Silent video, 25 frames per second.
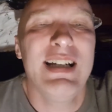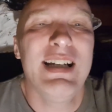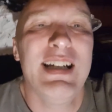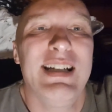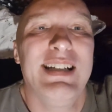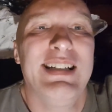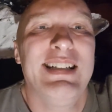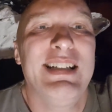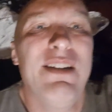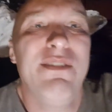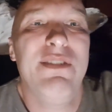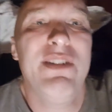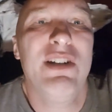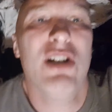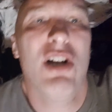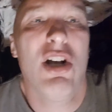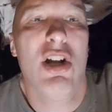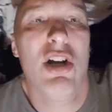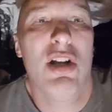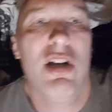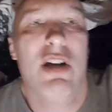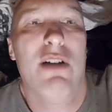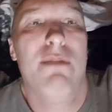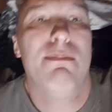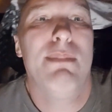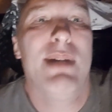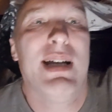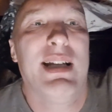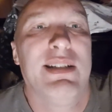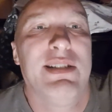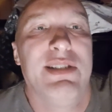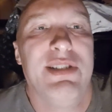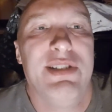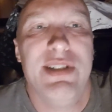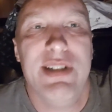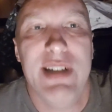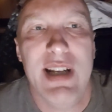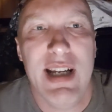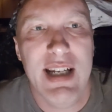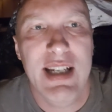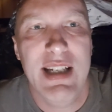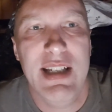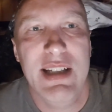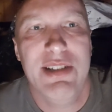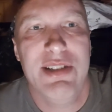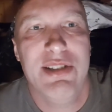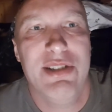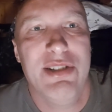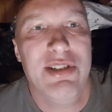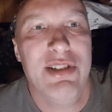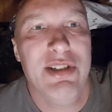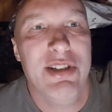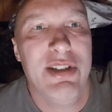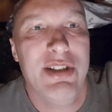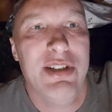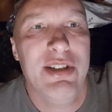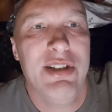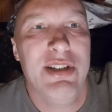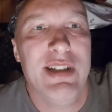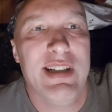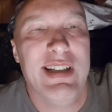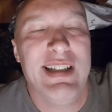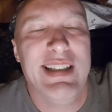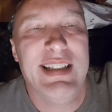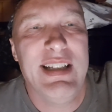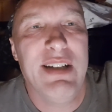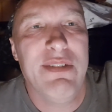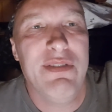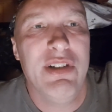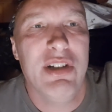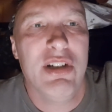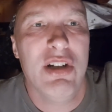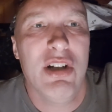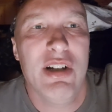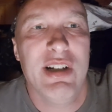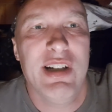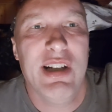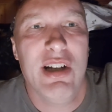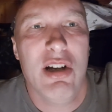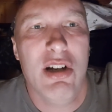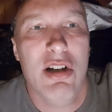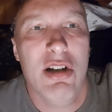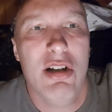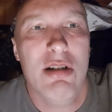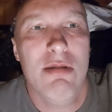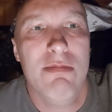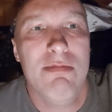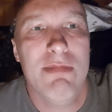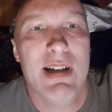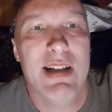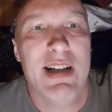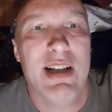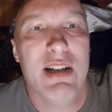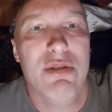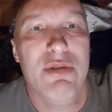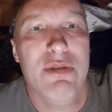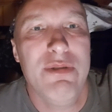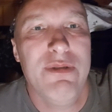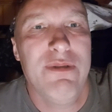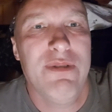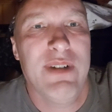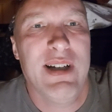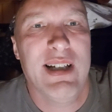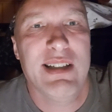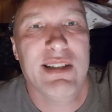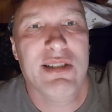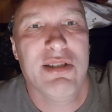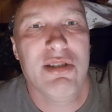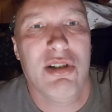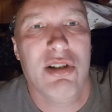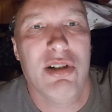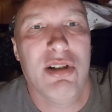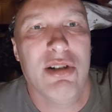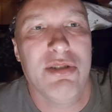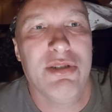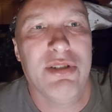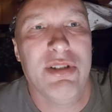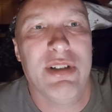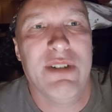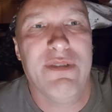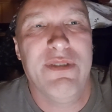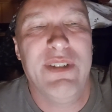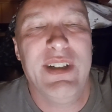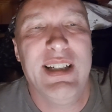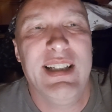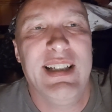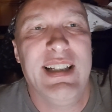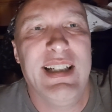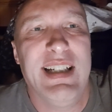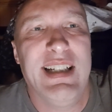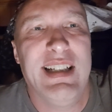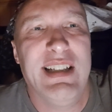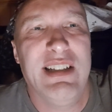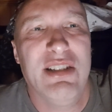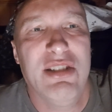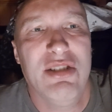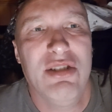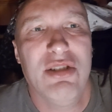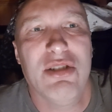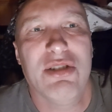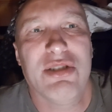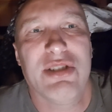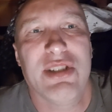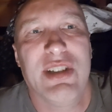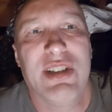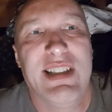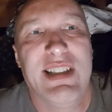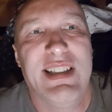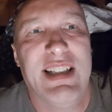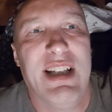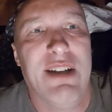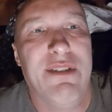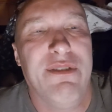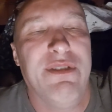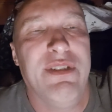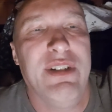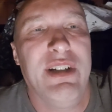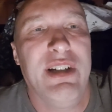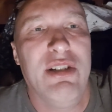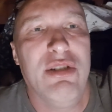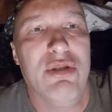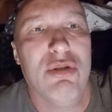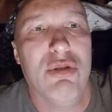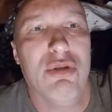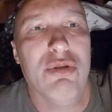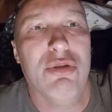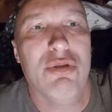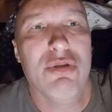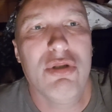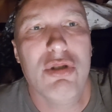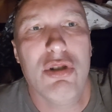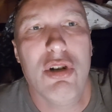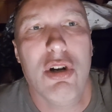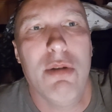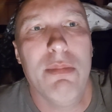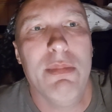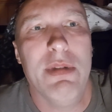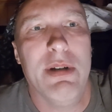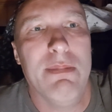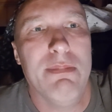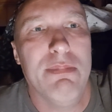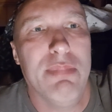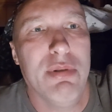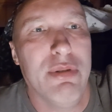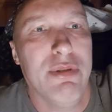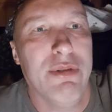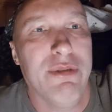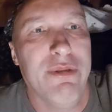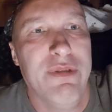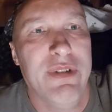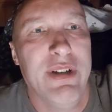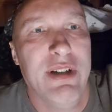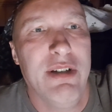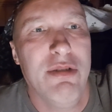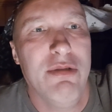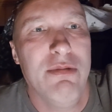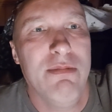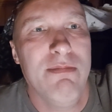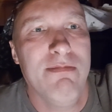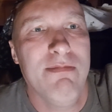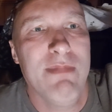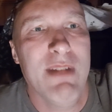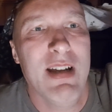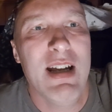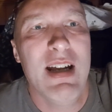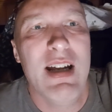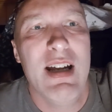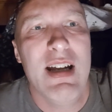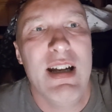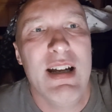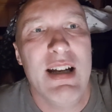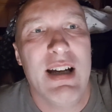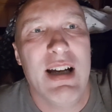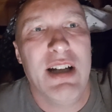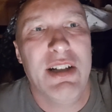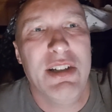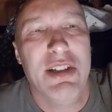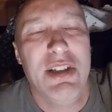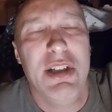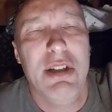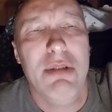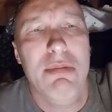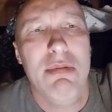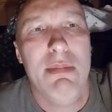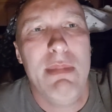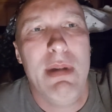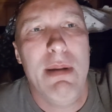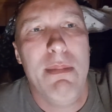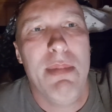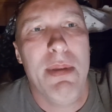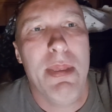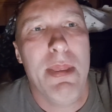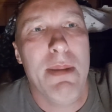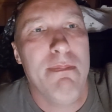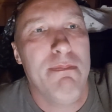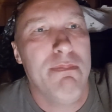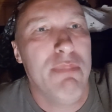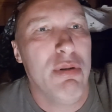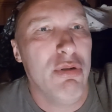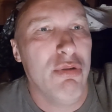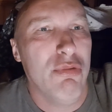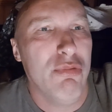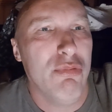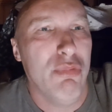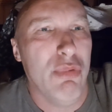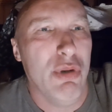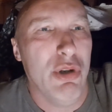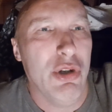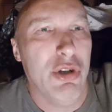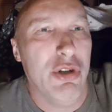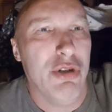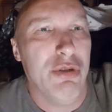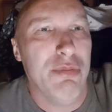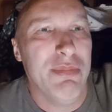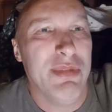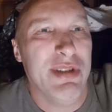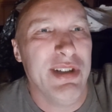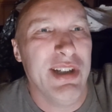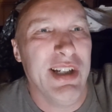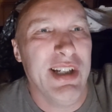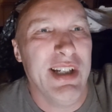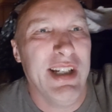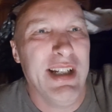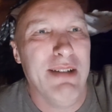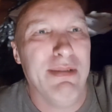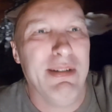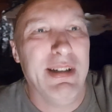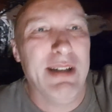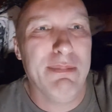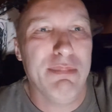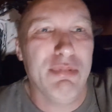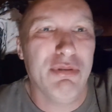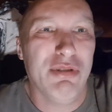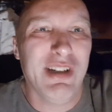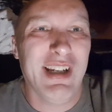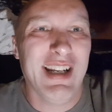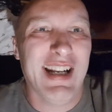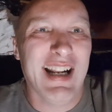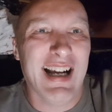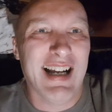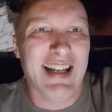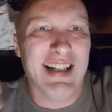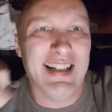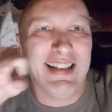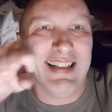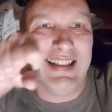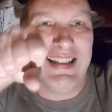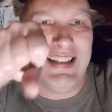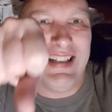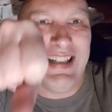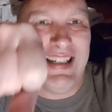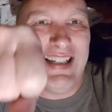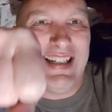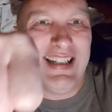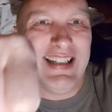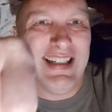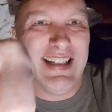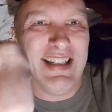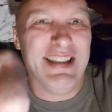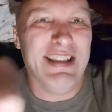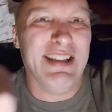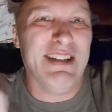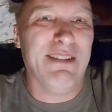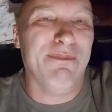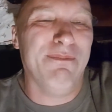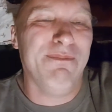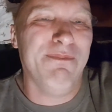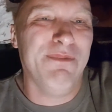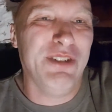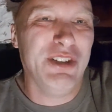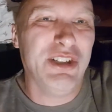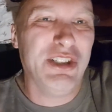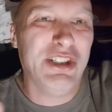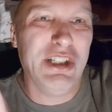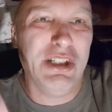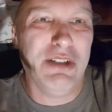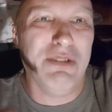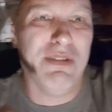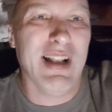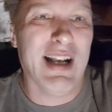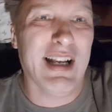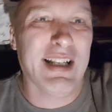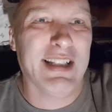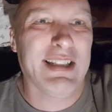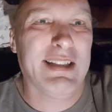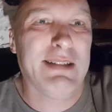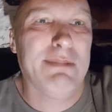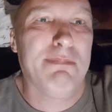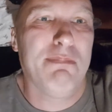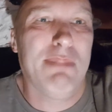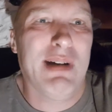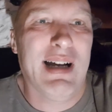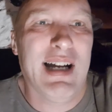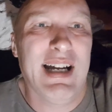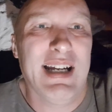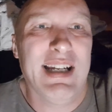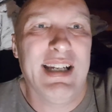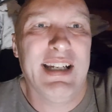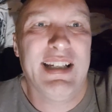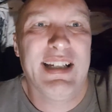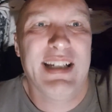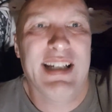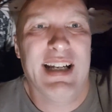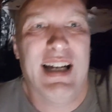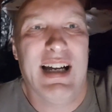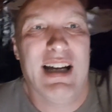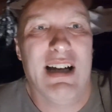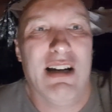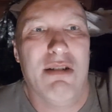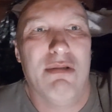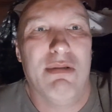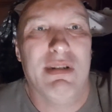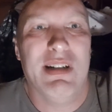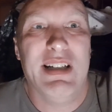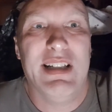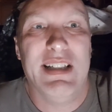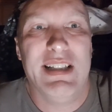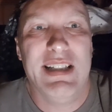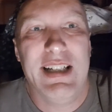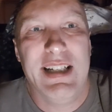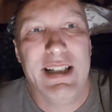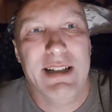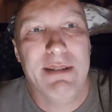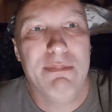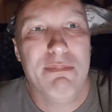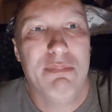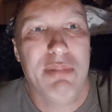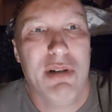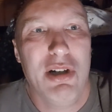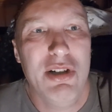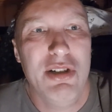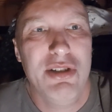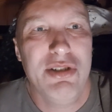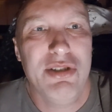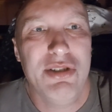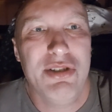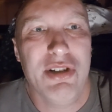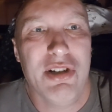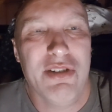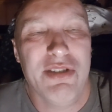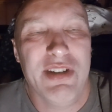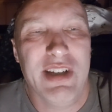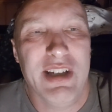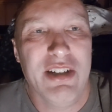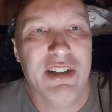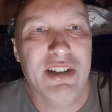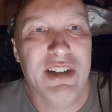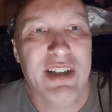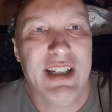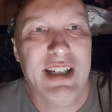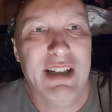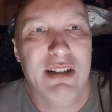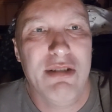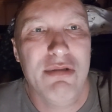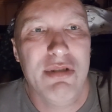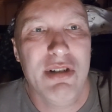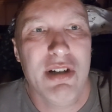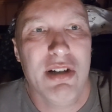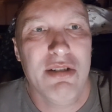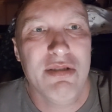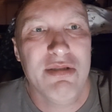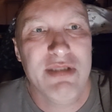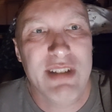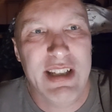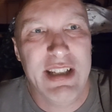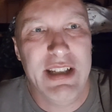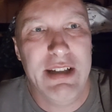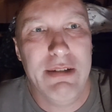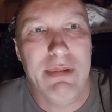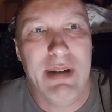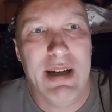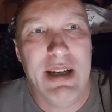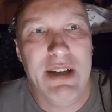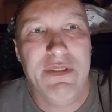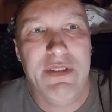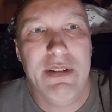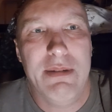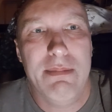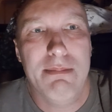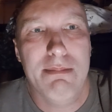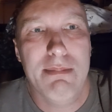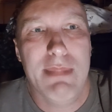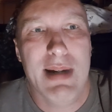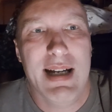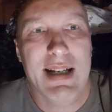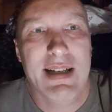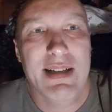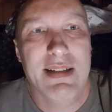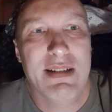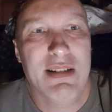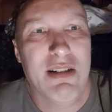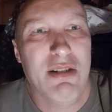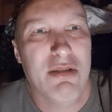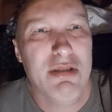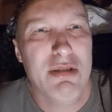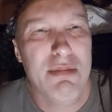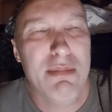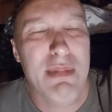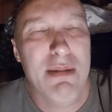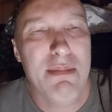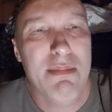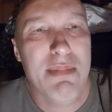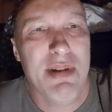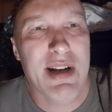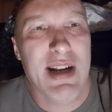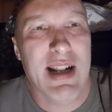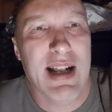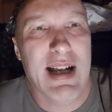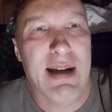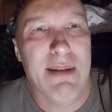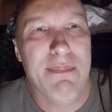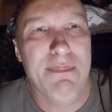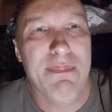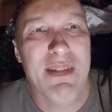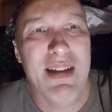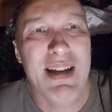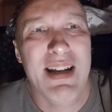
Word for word: It's definitely got a lot of imagination. It's definitely got it all, and I love Fast Jordan. I think it is such typically done comic book film. I do remember the butt worms in it, you put your hand in and they shoot that spike out and they could poison you and they could kill you, then you're raving mad. I always remember that.